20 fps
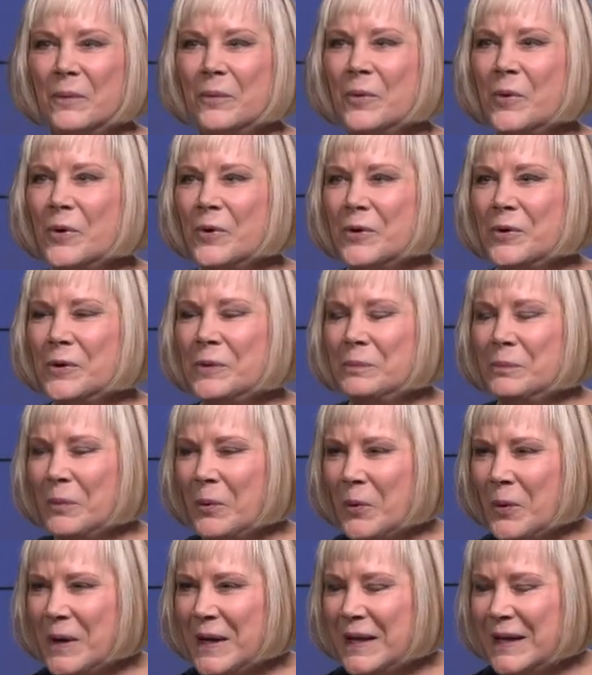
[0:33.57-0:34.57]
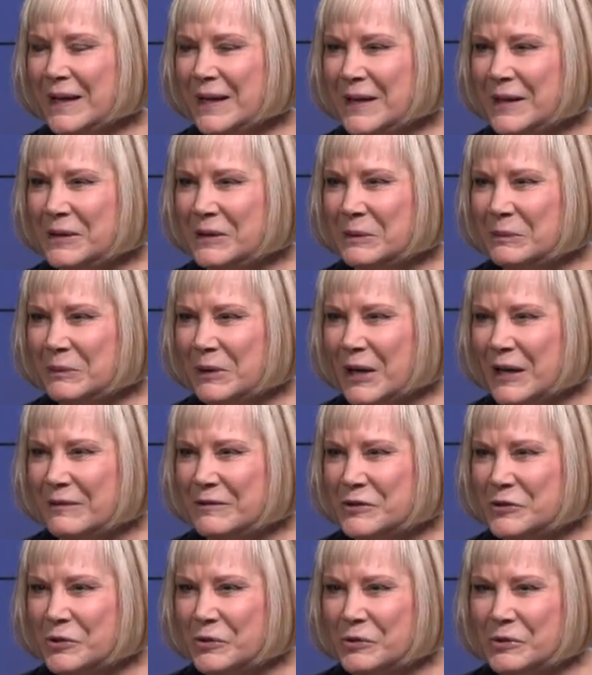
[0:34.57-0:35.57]
Well, good morning, Kingdom
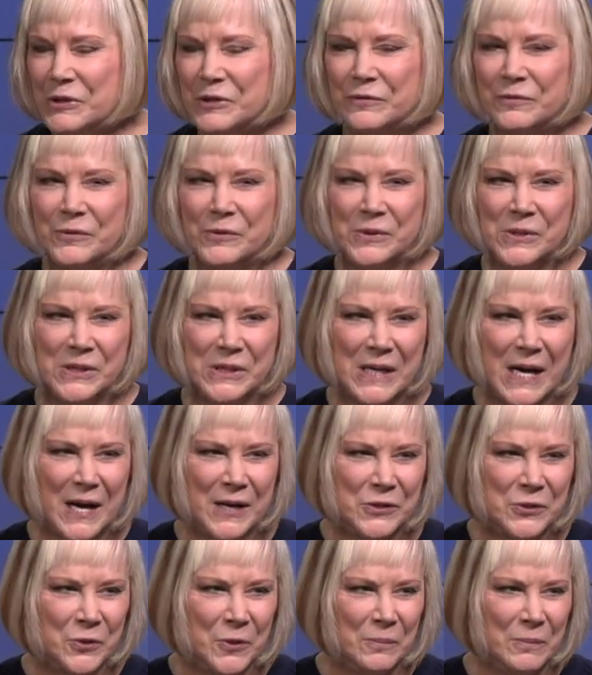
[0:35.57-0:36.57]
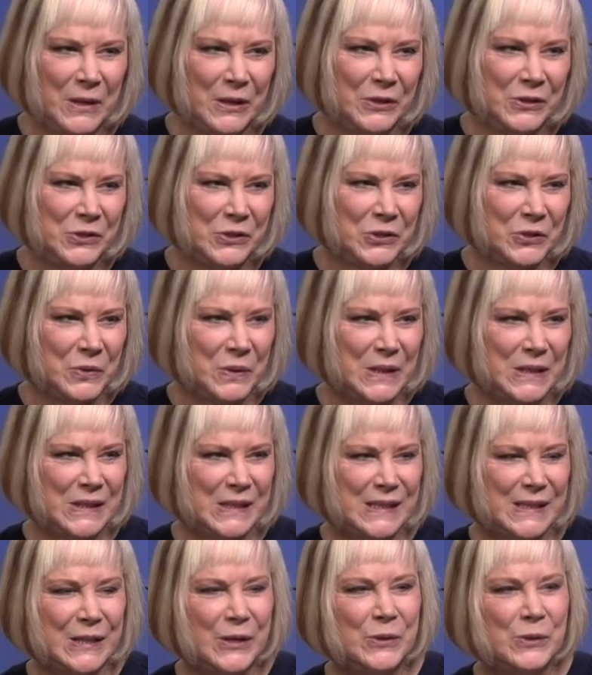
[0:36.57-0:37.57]
Life Church, Full Stature
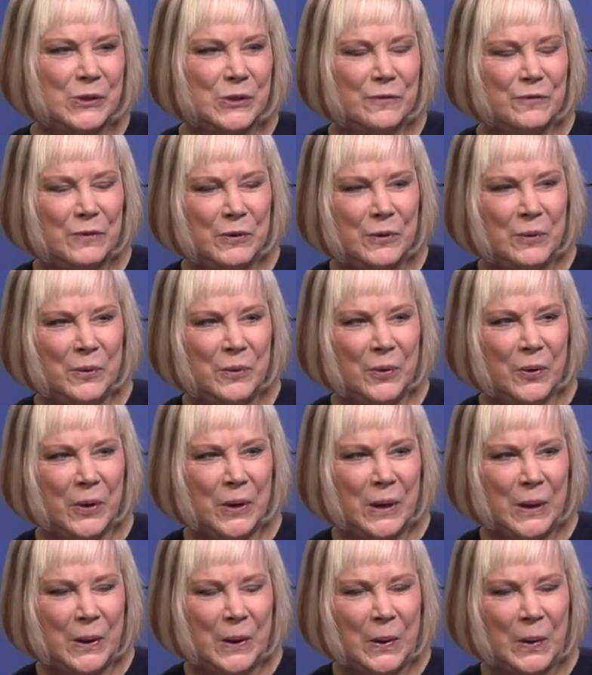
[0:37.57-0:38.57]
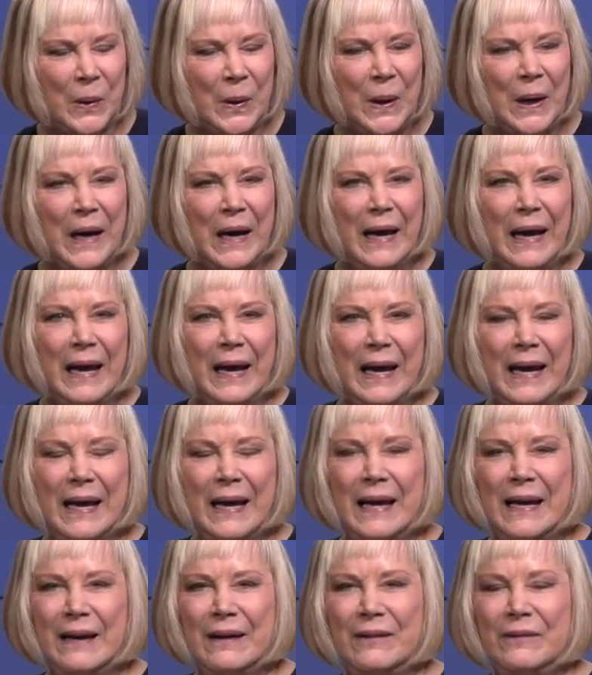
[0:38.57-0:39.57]
Ministries. Those of you who are here
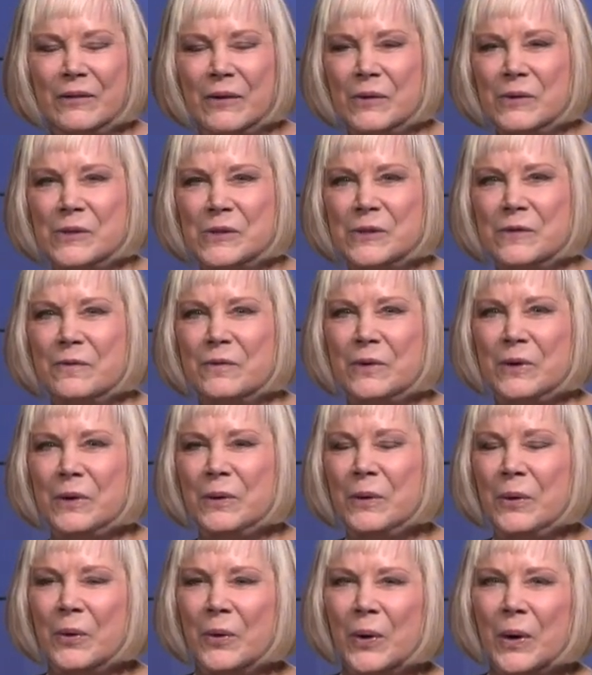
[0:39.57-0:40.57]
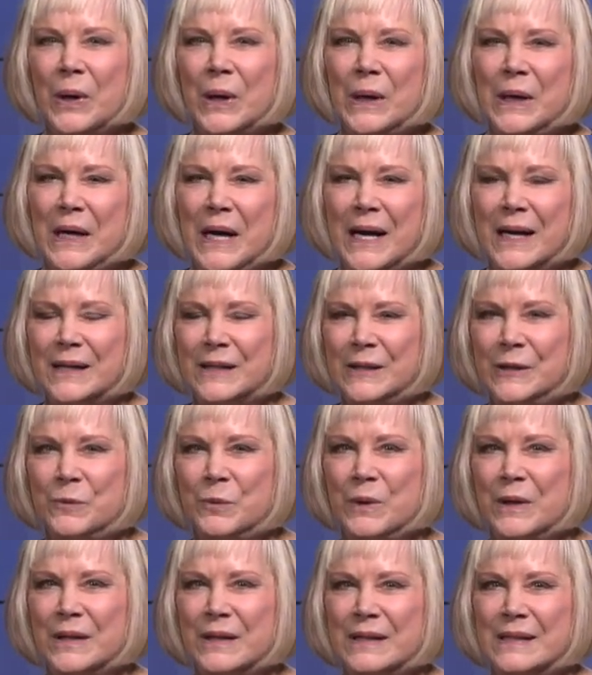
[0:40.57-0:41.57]
and those of you who are
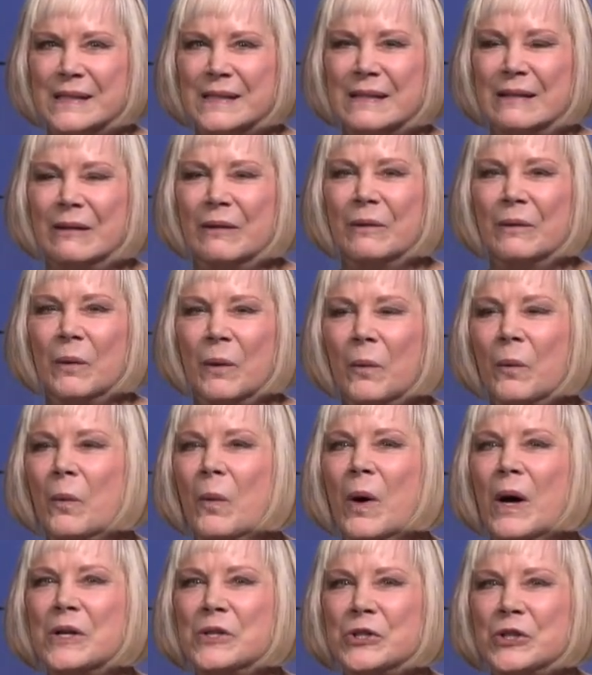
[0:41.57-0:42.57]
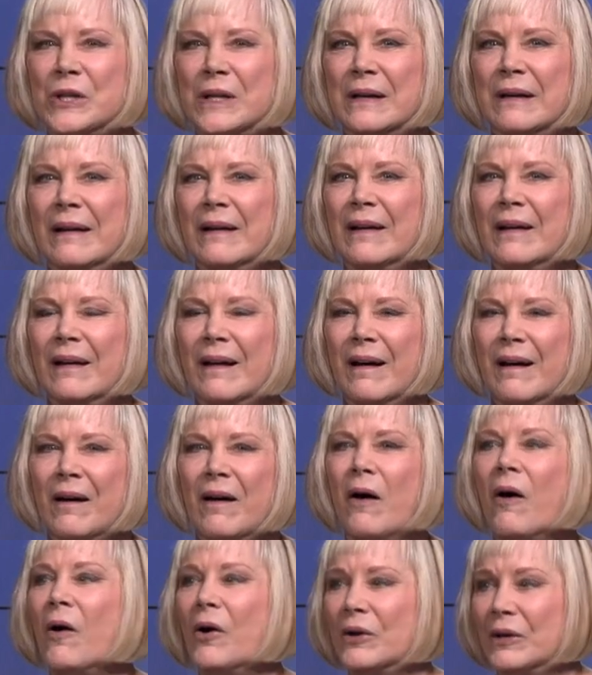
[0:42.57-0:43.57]
connected with us and are watching
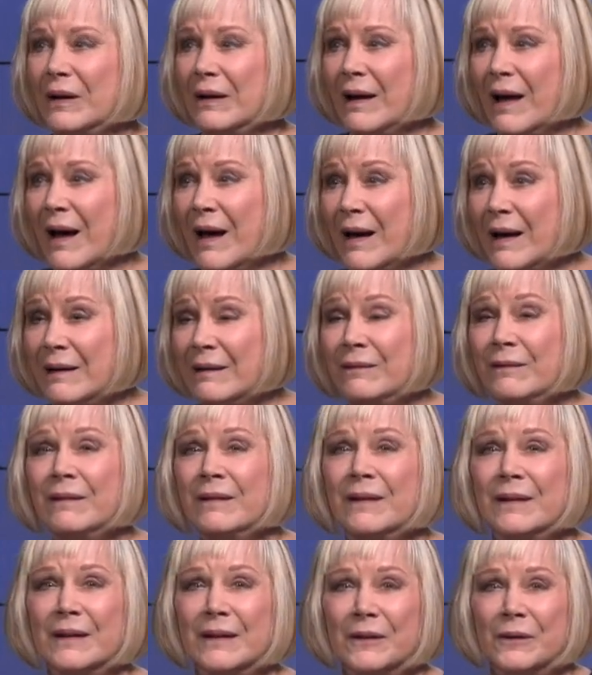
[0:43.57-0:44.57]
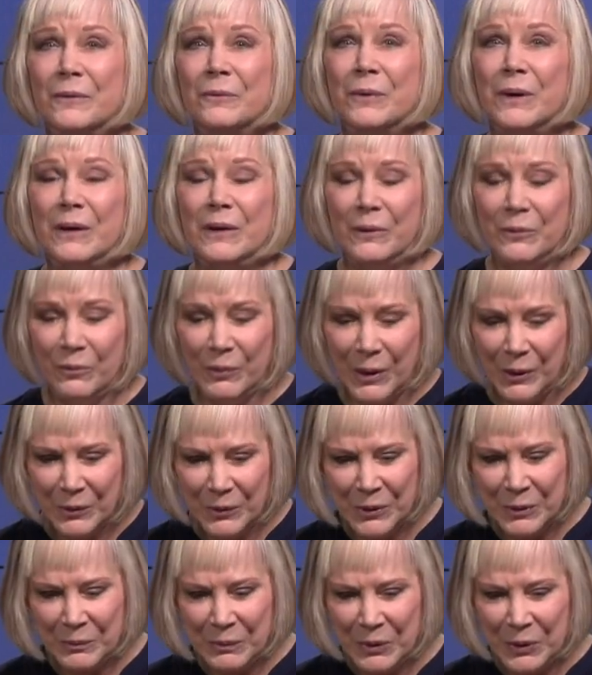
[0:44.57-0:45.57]
online, we
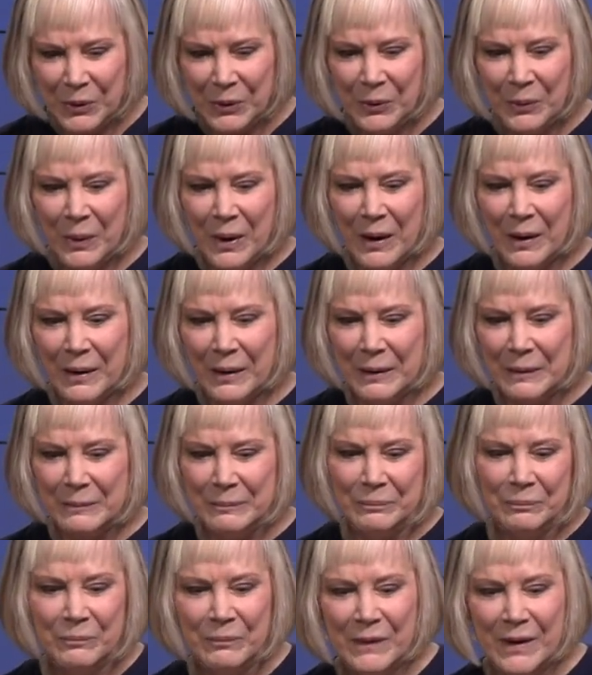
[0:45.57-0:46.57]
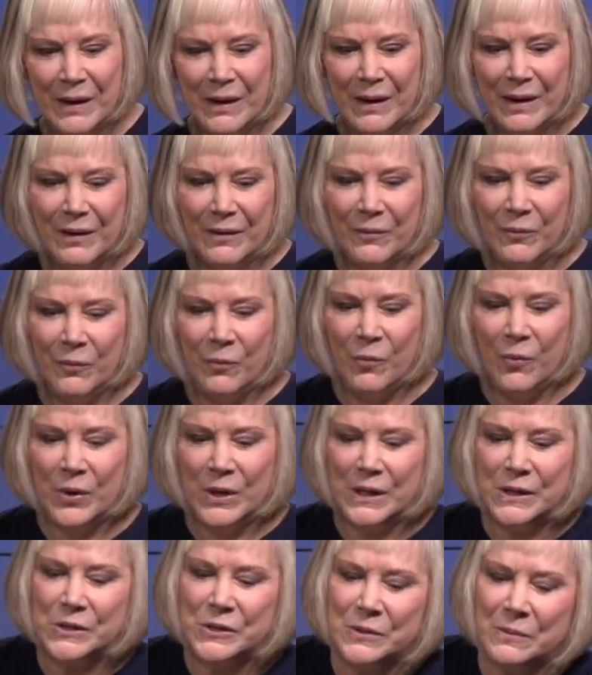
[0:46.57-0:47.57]
welcome you. Um,
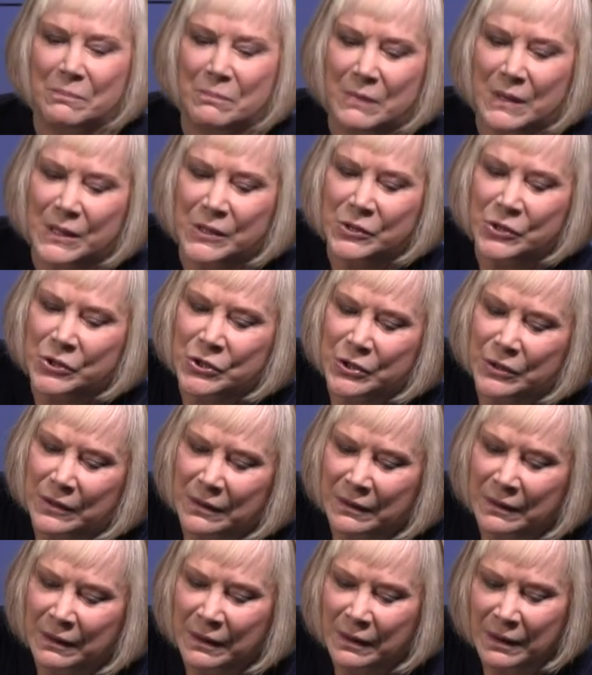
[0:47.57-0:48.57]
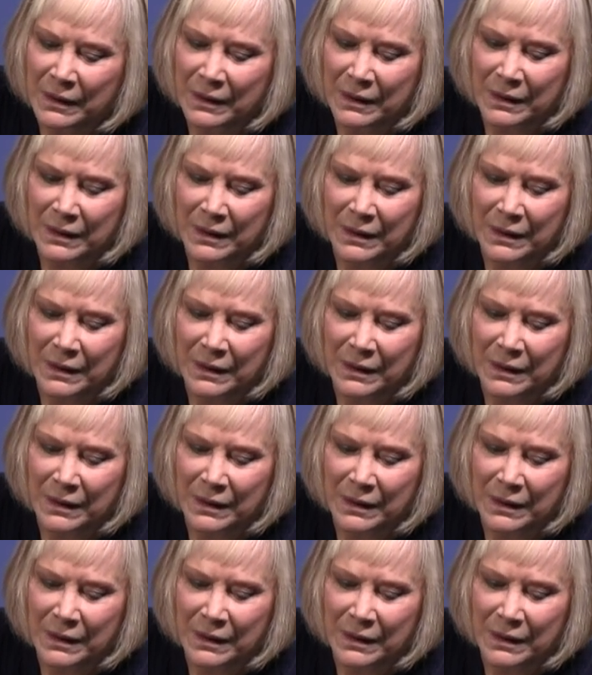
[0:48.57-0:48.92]
wanted to mention